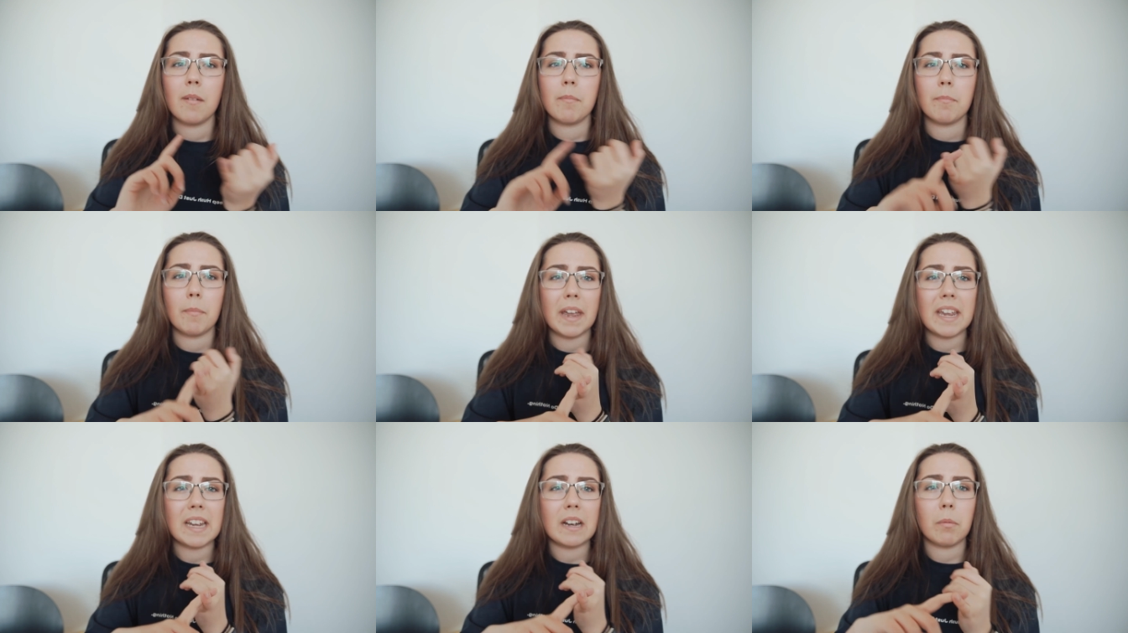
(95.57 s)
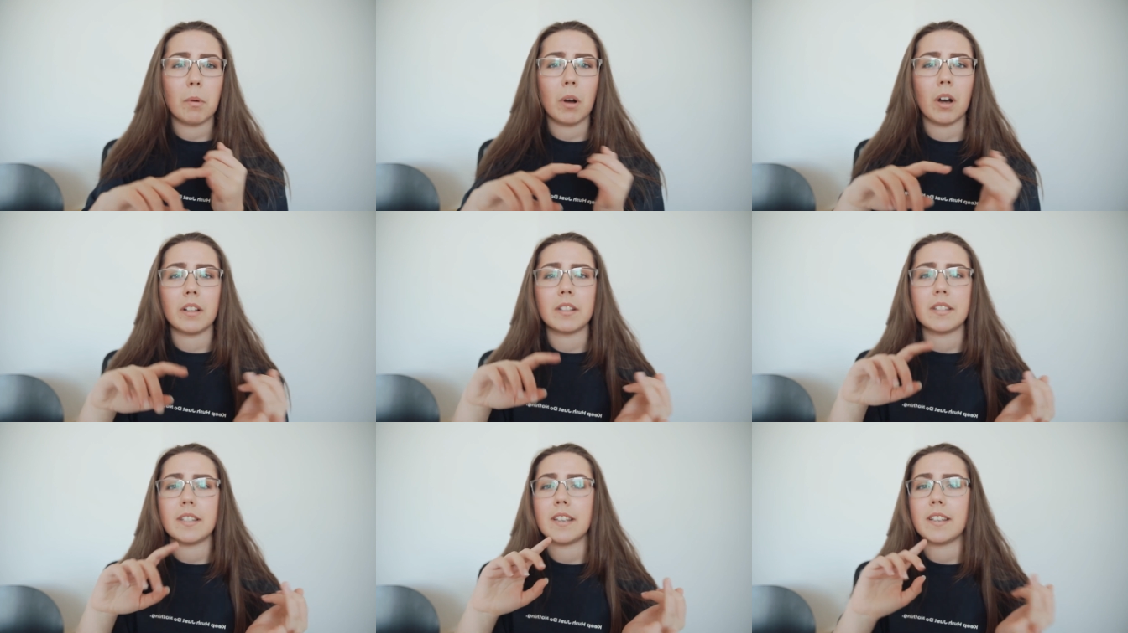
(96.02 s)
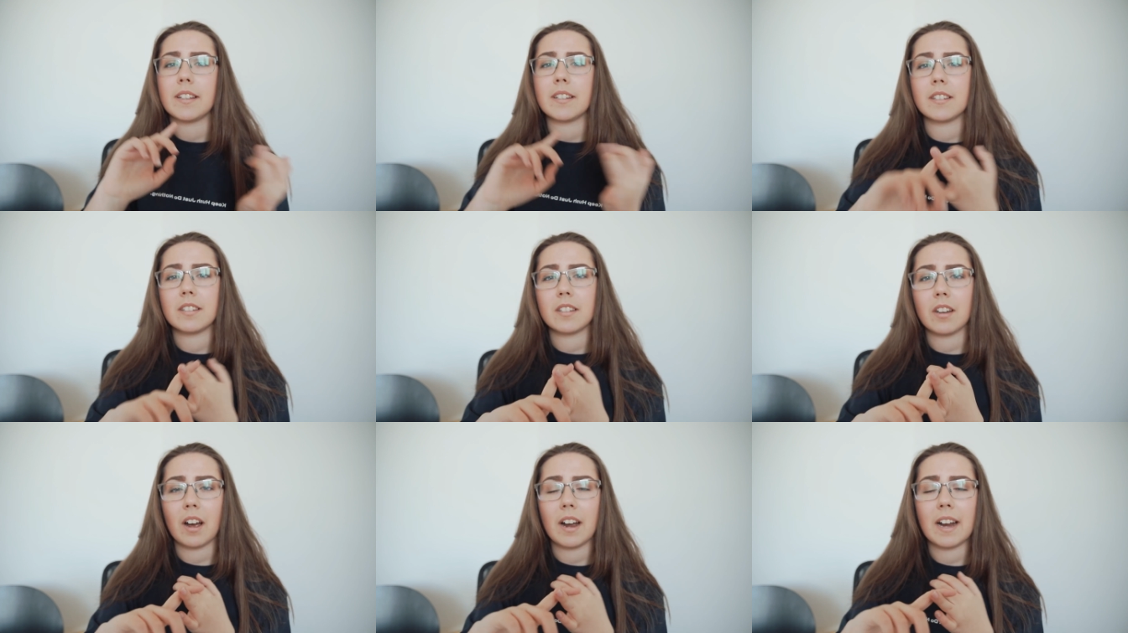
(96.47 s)
makeup
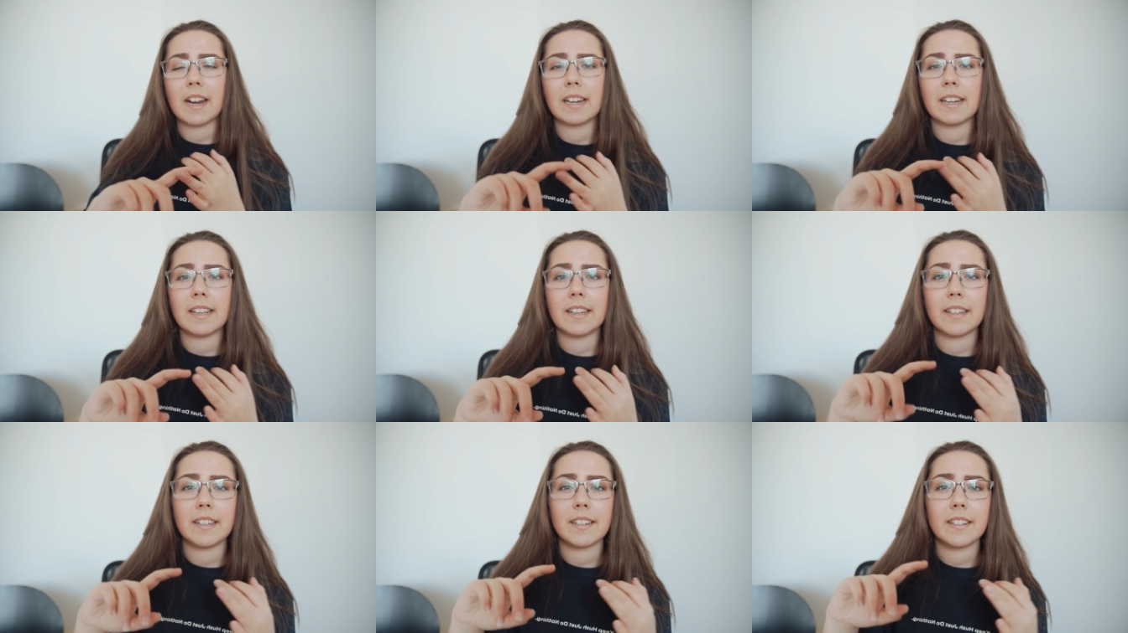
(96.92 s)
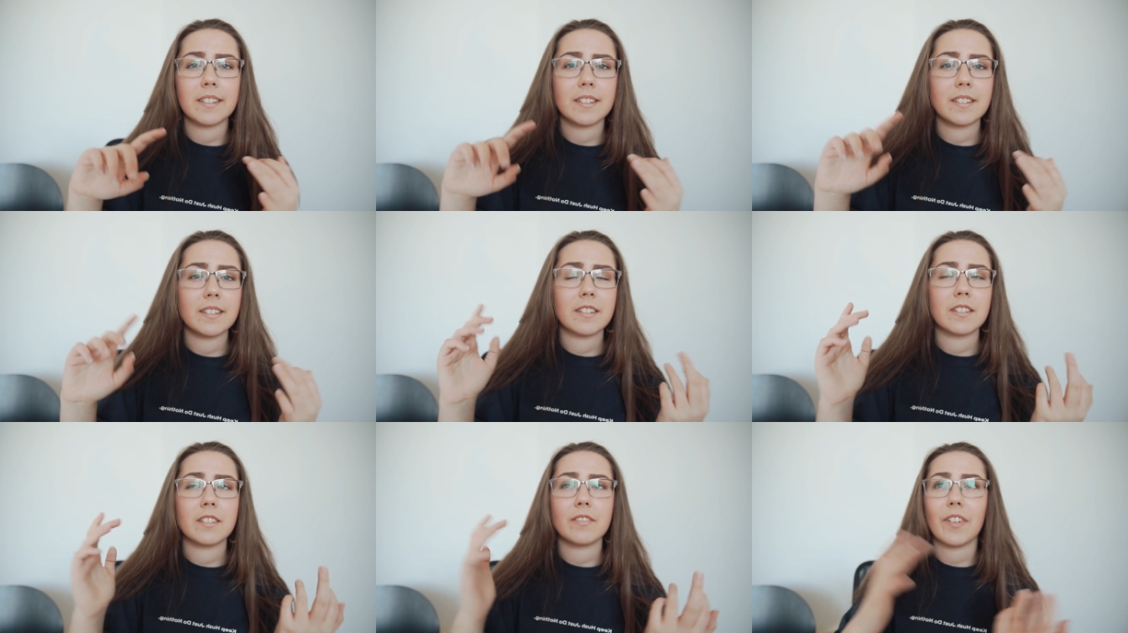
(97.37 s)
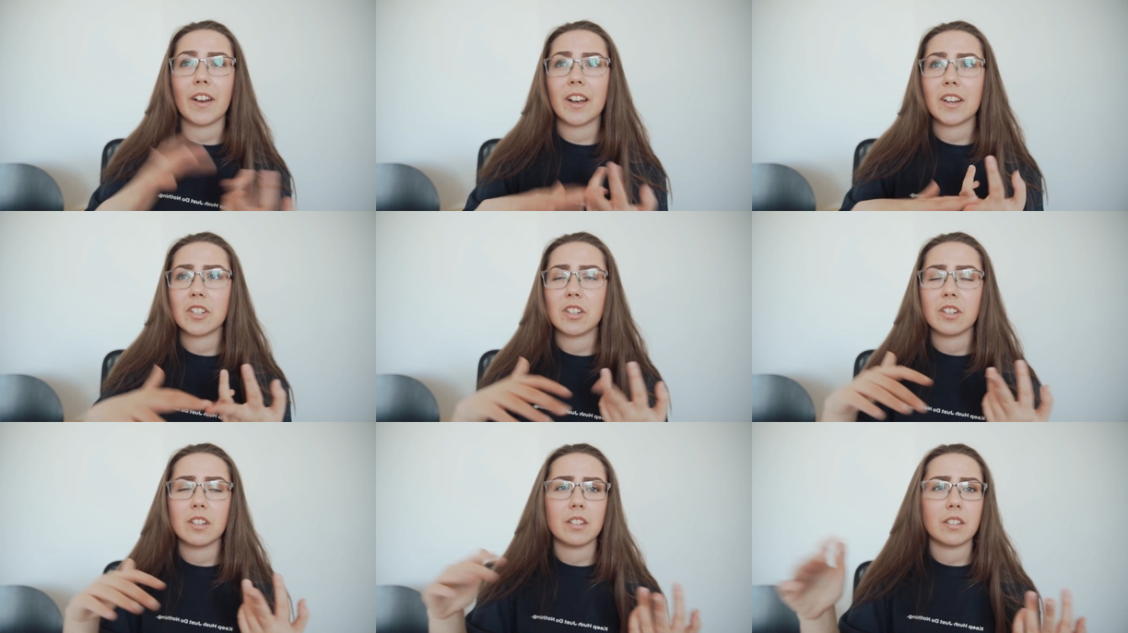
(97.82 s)
artists, stylists,
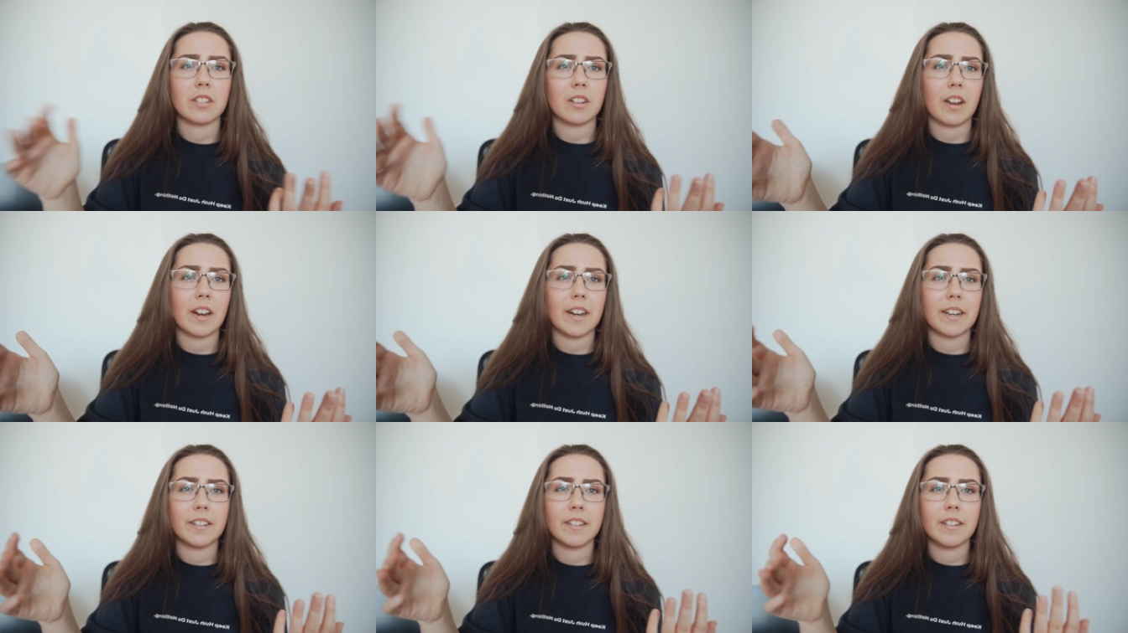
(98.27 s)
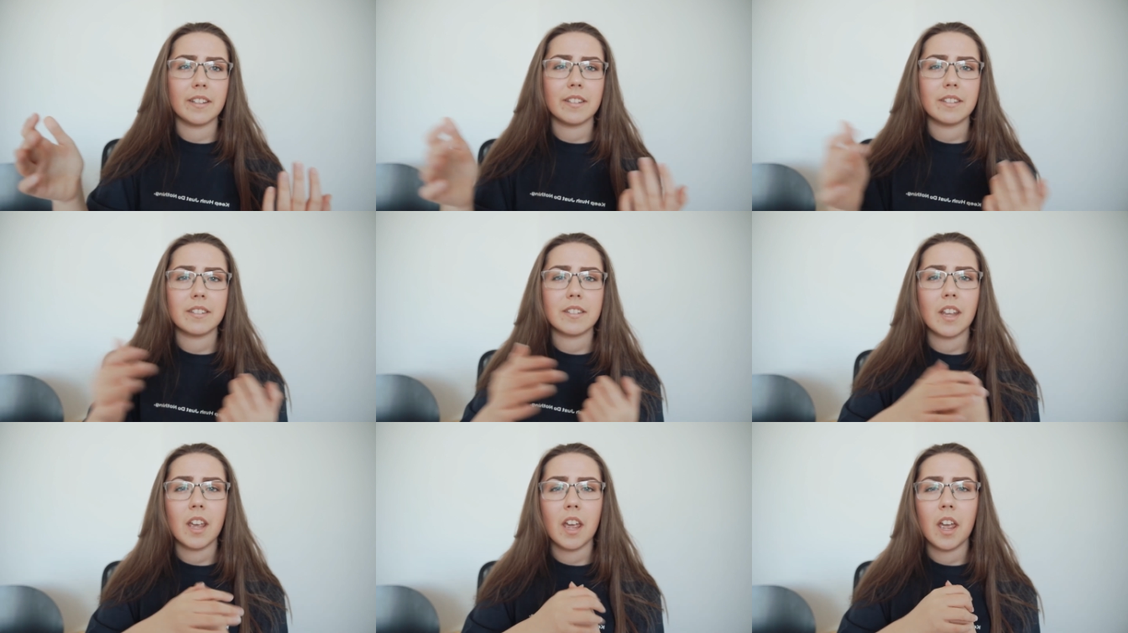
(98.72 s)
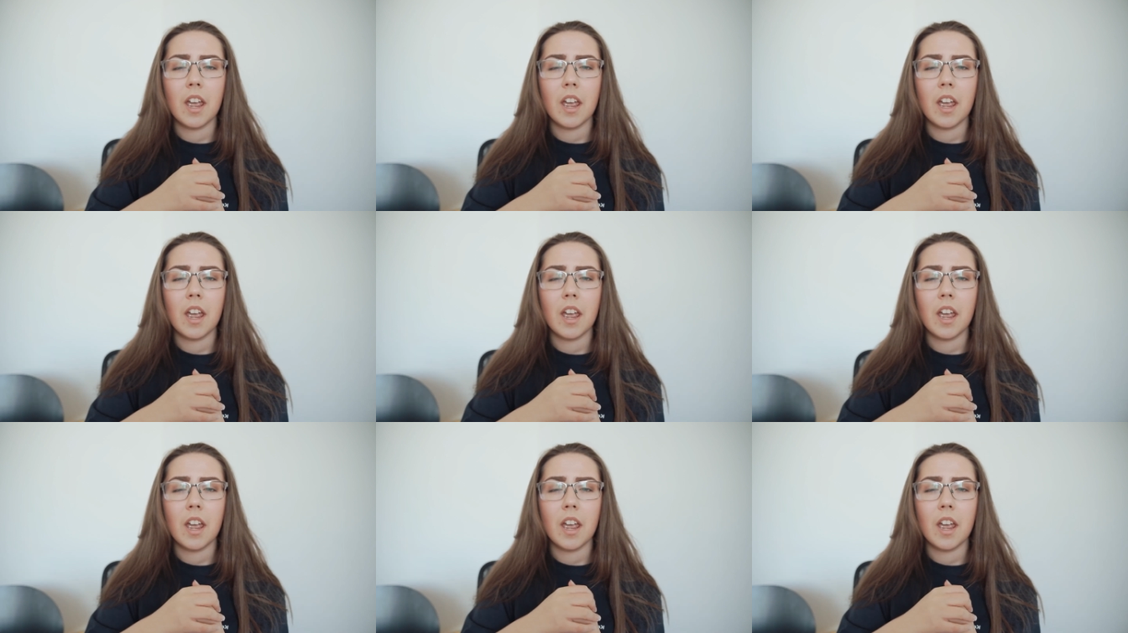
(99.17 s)
fashion designers.